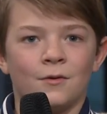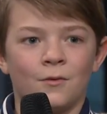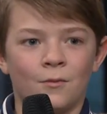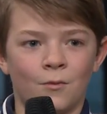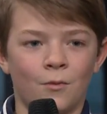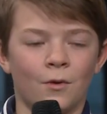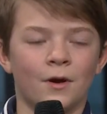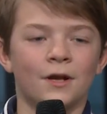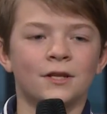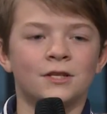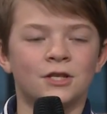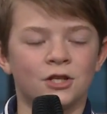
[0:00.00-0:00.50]

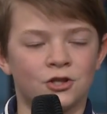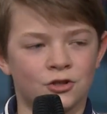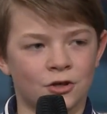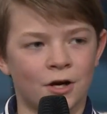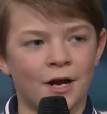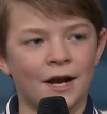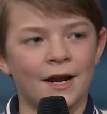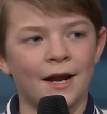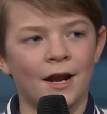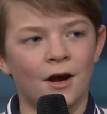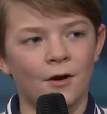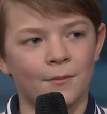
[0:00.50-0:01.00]
wanted to
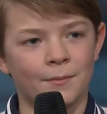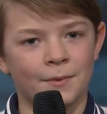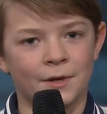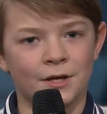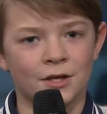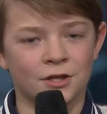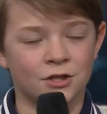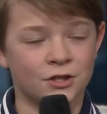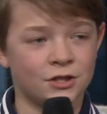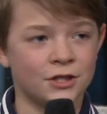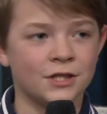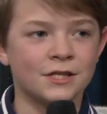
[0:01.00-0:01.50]
try it out
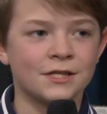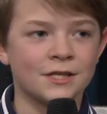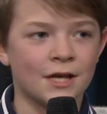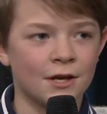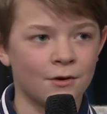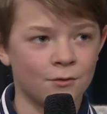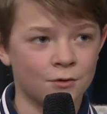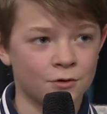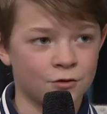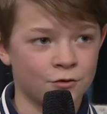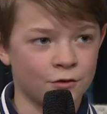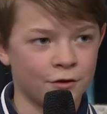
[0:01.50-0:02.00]
because she said
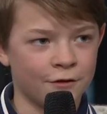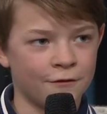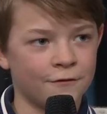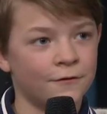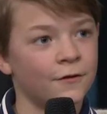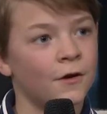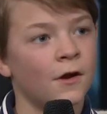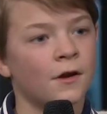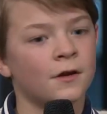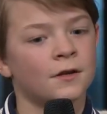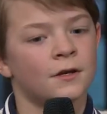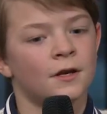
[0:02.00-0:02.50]
it was really
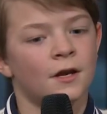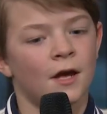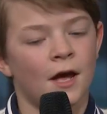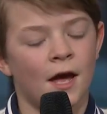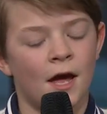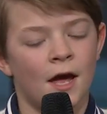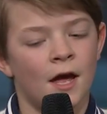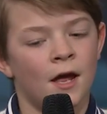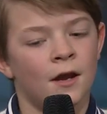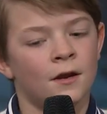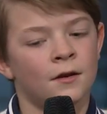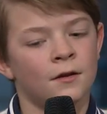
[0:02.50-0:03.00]
fun,
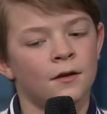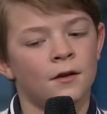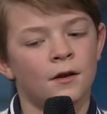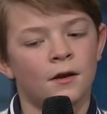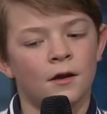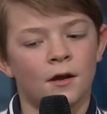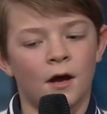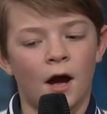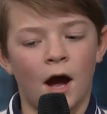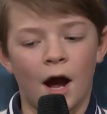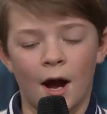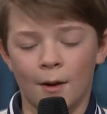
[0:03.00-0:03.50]
and
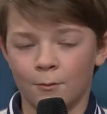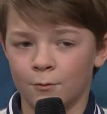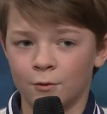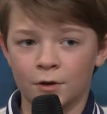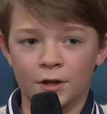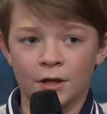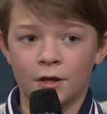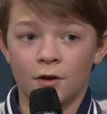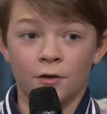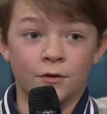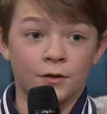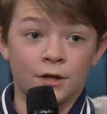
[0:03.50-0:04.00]
I'm
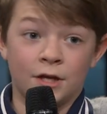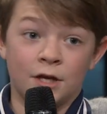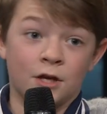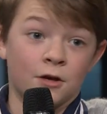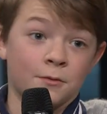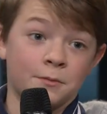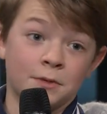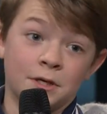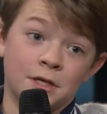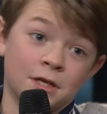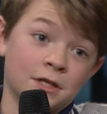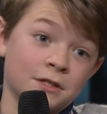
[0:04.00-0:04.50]
really only here
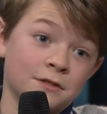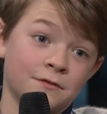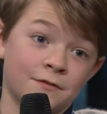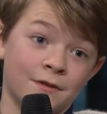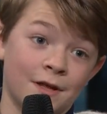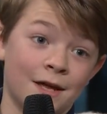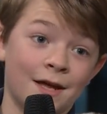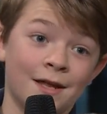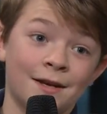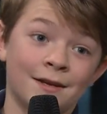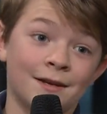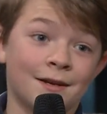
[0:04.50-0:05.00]
because of
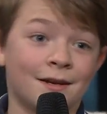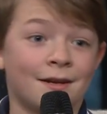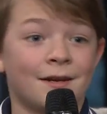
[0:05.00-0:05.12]
that.